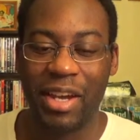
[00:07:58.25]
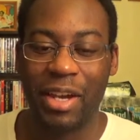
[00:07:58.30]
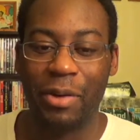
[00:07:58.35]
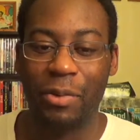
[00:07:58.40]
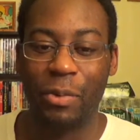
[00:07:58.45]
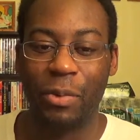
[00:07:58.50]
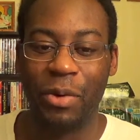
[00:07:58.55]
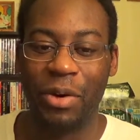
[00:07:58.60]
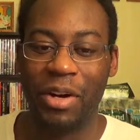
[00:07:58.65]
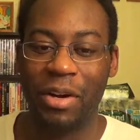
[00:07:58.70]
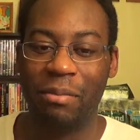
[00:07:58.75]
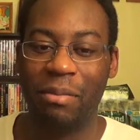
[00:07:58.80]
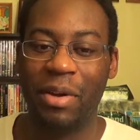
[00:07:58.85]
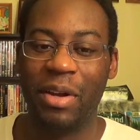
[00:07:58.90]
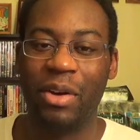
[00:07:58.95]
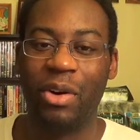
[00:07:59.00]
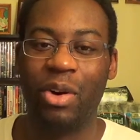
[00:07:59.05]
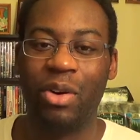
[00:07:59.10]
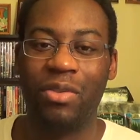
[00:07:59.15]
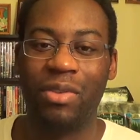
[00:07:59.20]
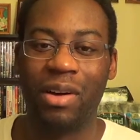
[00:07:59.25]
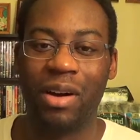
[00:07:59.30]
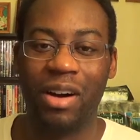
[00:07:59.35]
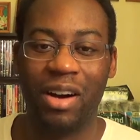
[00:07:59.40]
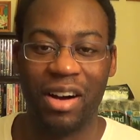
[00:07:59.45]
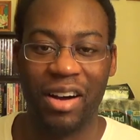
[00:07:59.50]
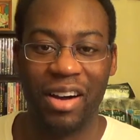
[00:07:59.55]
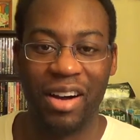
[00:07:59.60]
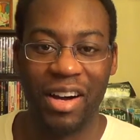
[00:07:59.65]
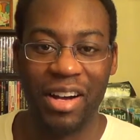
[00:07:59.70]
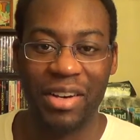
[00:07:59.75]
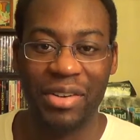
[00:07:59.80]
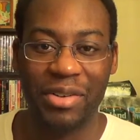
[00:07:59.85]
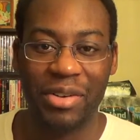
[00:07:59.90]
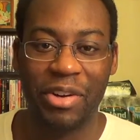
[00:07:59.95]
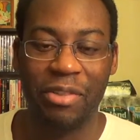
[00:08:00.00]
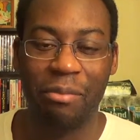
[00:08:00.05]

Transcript: it would have been over $100